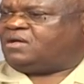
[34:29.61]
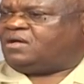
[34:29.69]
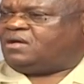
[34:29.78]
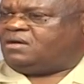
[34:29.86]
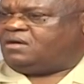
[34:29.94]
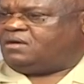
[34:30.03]
uh,
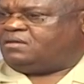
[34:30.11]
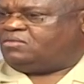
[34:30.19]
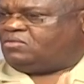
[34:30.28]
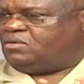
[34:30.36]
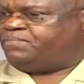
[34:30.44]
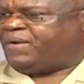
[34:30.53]
uh public,
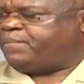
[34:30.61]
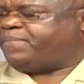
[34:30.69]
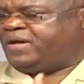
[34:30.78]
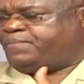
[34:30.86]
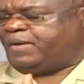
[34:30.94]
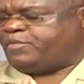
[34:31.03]
order management.
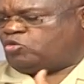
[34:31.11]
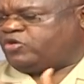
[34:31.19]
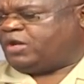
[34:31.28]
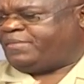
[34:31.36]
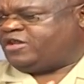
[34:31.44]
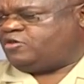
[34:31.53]
Pu- public
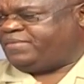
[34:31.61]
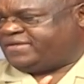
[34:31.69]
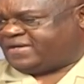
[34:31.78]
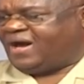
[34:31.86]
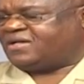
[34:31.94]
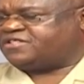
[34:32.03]
Order
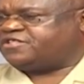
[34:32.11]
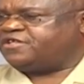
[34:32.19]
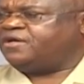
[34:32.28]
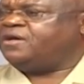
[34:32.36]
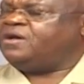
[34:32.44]
Management Act.